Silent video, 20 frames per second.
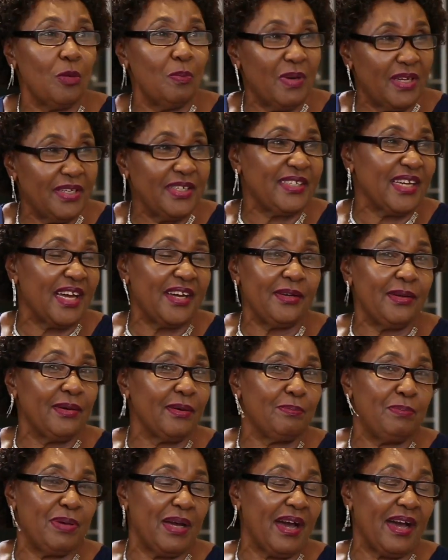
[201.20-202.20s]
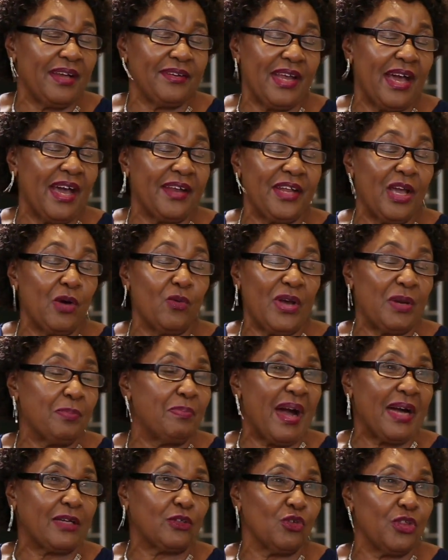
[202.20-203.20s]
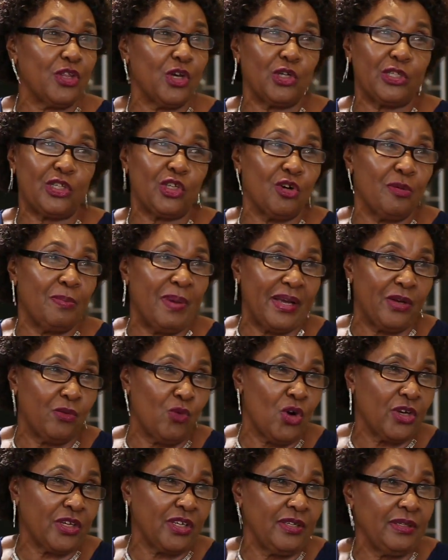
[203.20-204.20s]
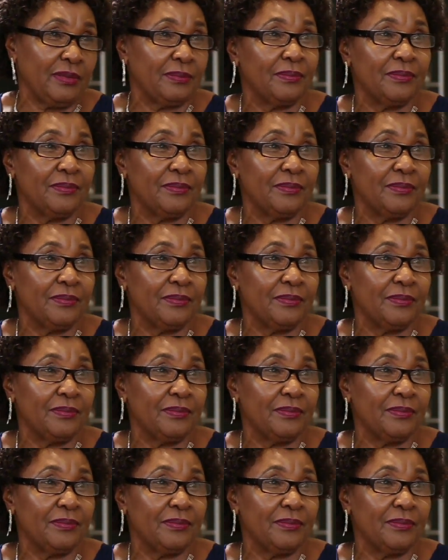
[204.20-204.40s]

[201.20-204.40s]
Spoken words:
complete, and I went back to the hotel by walking.